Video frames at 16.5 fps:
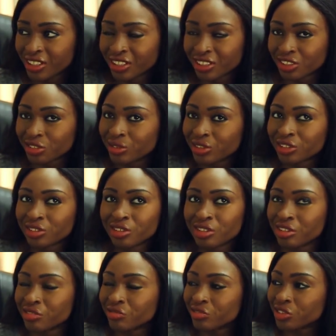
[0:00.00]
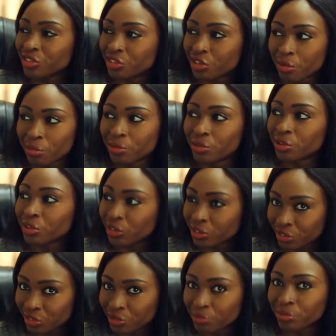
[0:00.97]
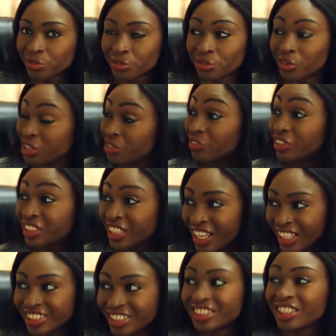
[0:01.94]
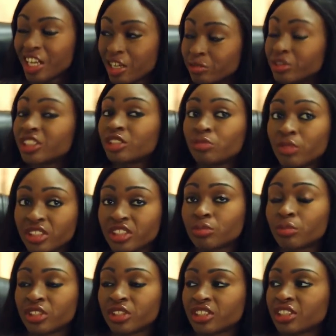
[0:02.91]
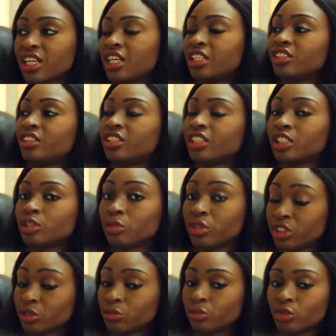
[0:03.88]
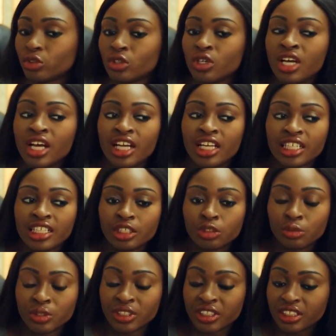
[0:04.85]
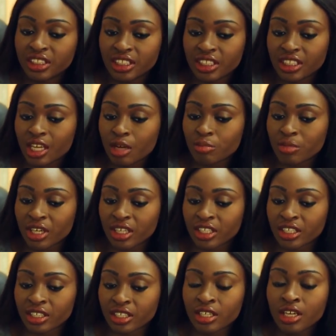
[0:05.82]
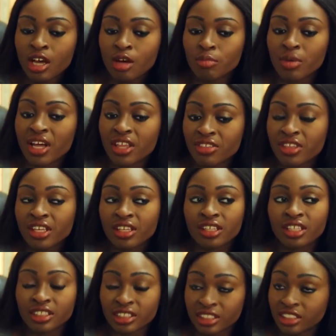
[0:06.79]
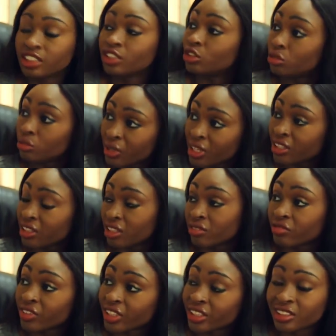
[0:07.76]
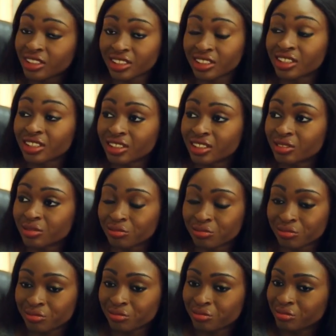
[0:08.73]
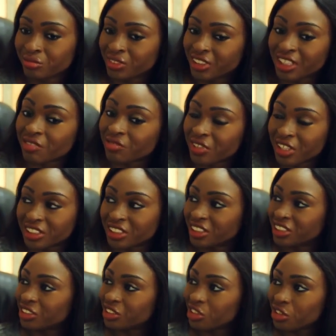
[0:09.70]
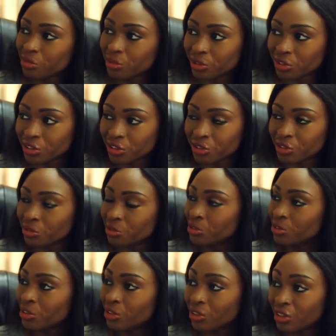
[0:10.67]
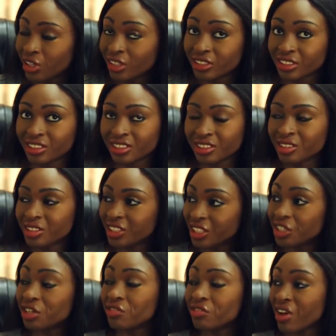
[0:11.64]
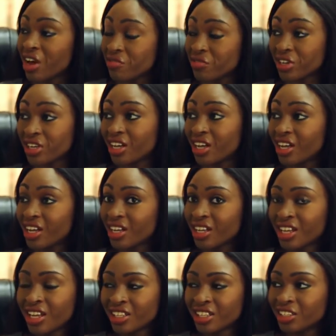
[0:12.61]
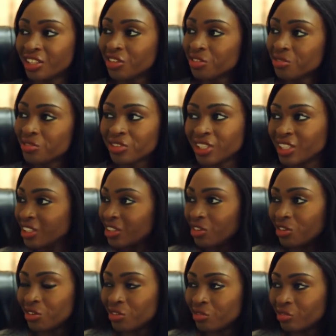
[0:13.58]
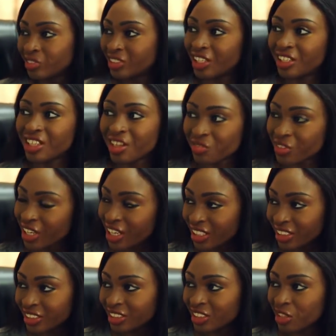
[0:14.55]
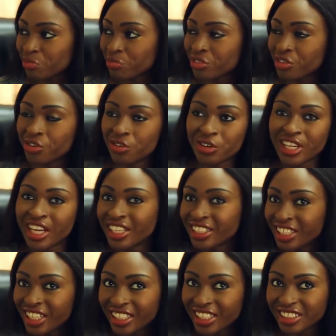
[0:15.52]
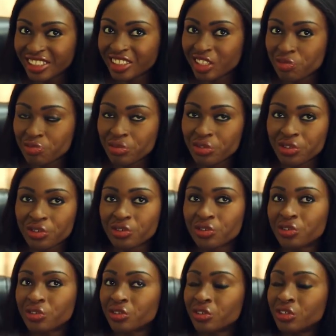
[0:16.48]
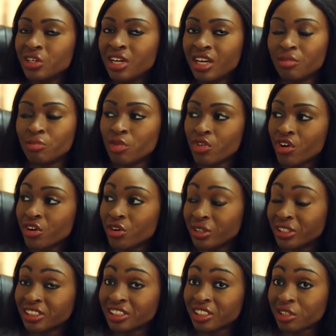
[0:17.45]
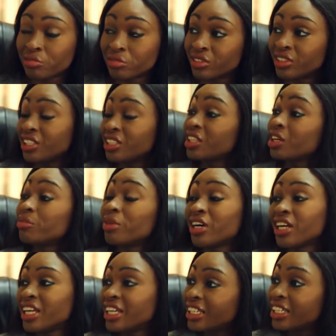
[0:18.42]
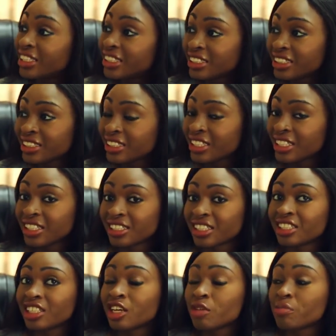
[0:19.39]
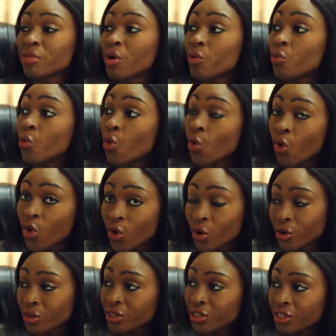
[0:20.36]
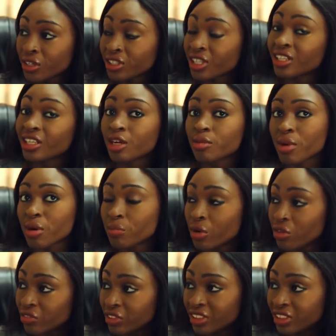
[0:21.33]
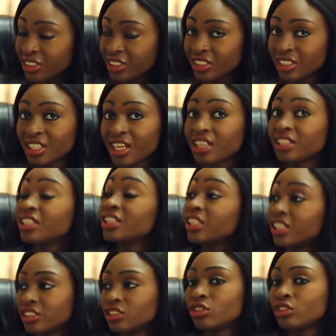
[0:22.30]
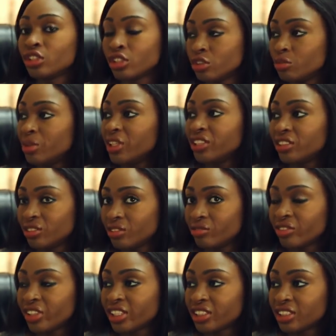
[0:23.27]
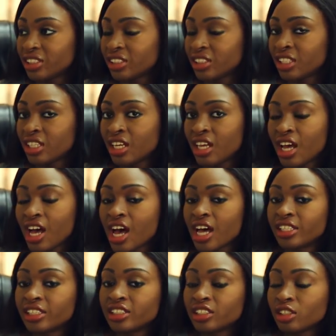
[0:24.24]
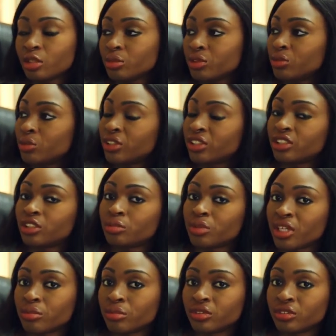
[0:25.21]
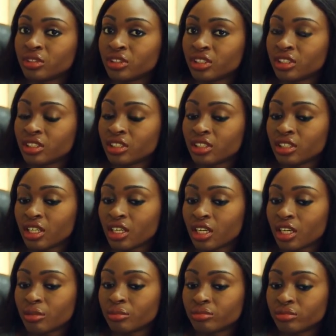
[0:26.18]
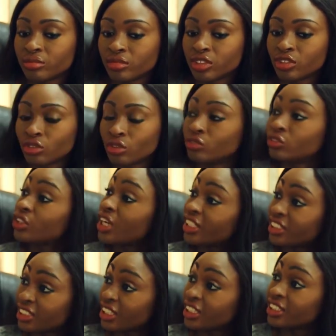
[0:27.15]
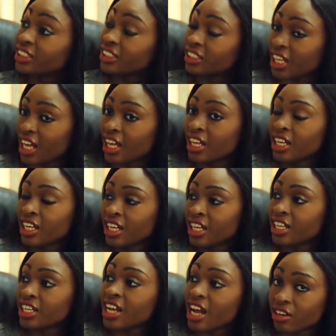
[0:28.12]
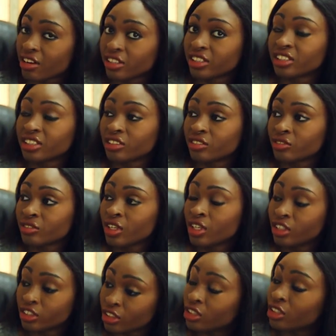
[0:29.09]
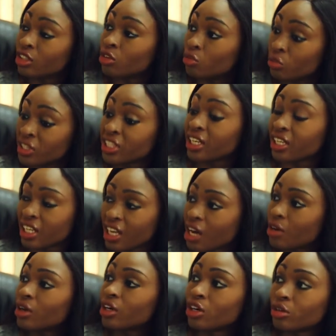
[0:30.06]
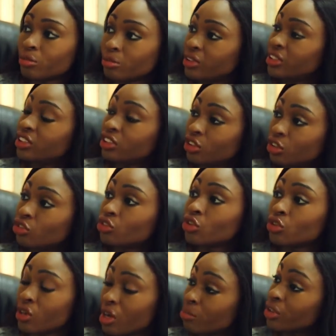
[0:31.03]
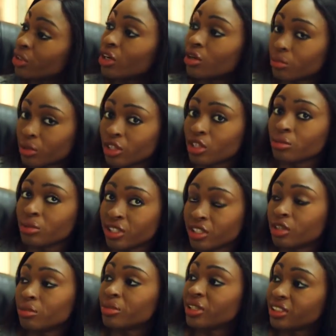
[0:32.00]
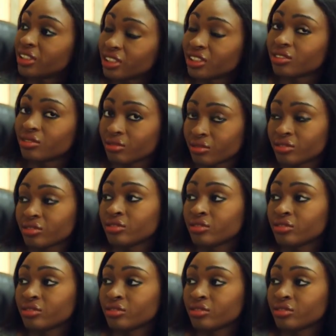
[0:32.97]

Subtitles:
So it's not even double or triple or even 10 times. It's much, much larger, and there's much more liquidity in that market. But I think that still, when investors in San Francisco or New York or London think of Africa, they don't think of South Africa as separate or Kenya as separate or Morocco as separate. They think about AIDS, they think about war, they think about poverty, and they think it's not a good place to invest. And it's up to us to be able to sort of try and change that narrative so that we can allow our companies to grow and become globally competitive.